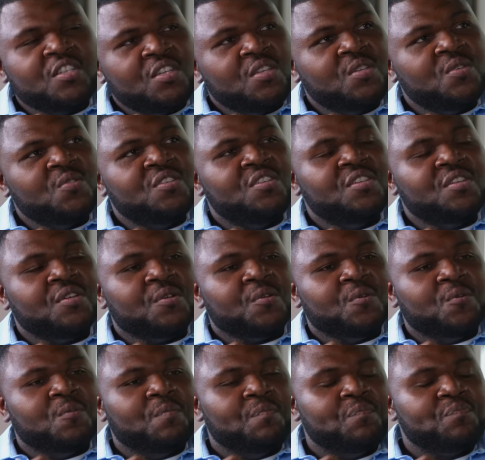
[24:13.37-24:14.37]
do you
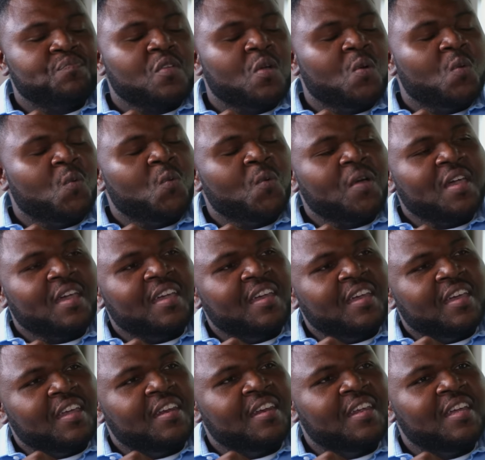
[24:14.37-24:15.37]
do
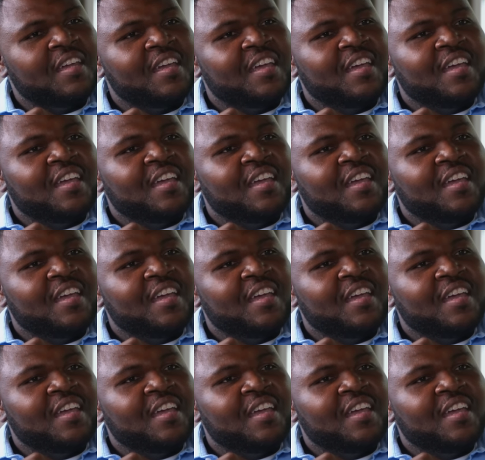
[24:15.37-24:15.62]
when